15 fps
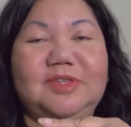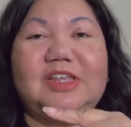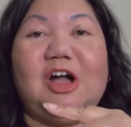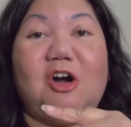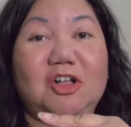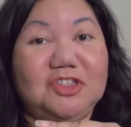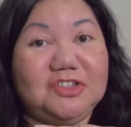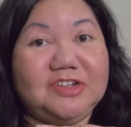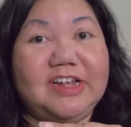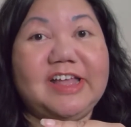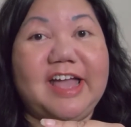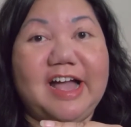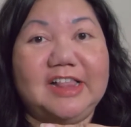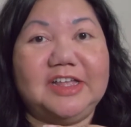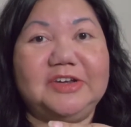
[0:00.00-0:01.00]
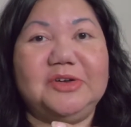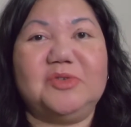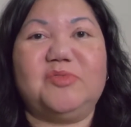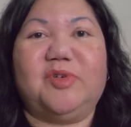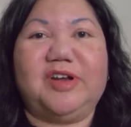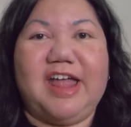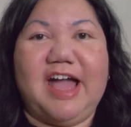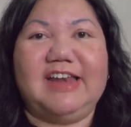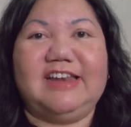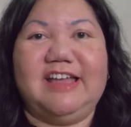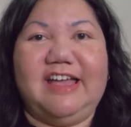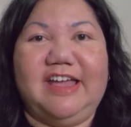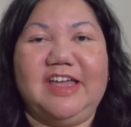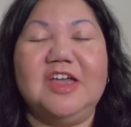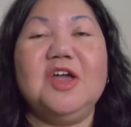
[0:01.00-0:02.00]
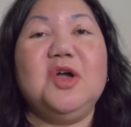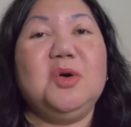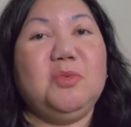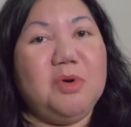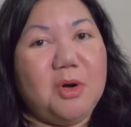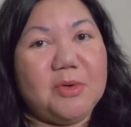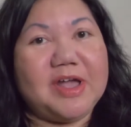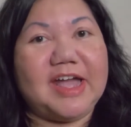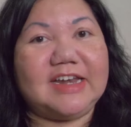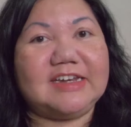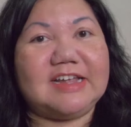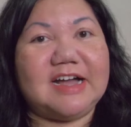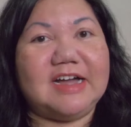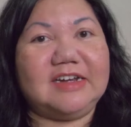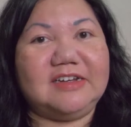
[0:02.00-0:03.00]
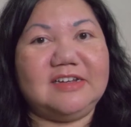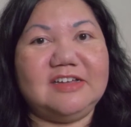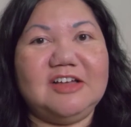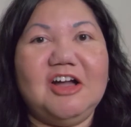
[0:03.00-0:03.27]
onto the calendar for that day will get done